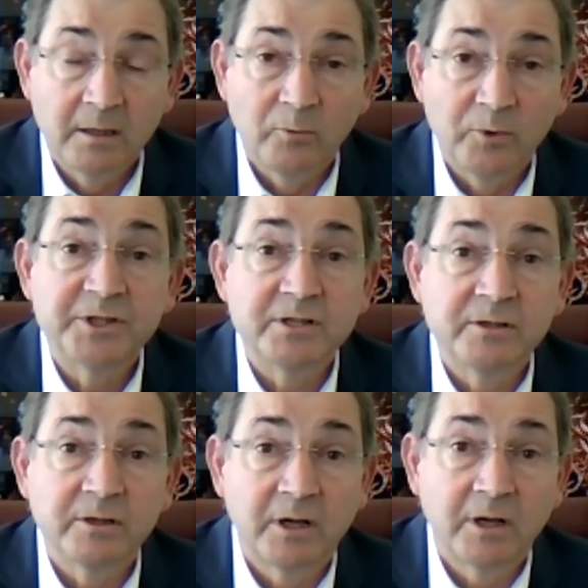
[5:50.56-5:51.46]
which is
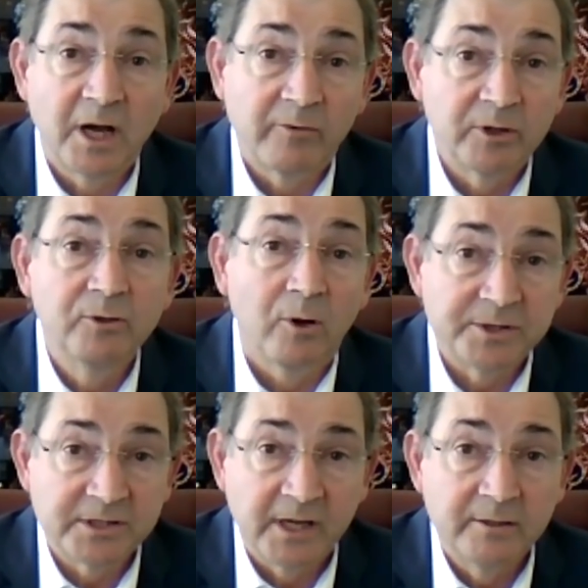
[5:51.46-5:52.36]
the current gold
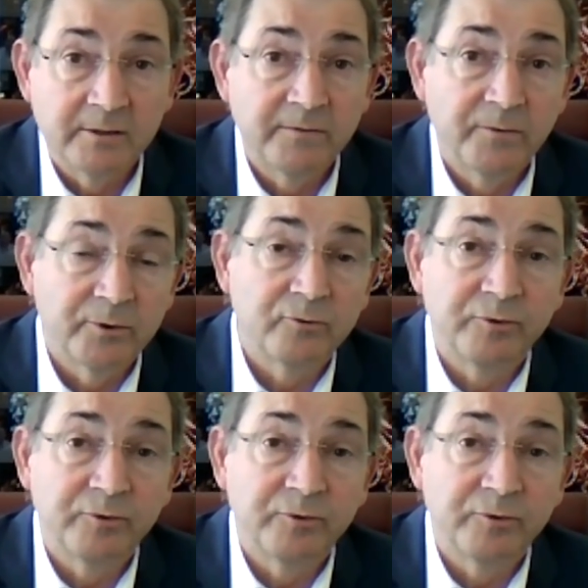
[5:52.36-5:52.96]
standard for the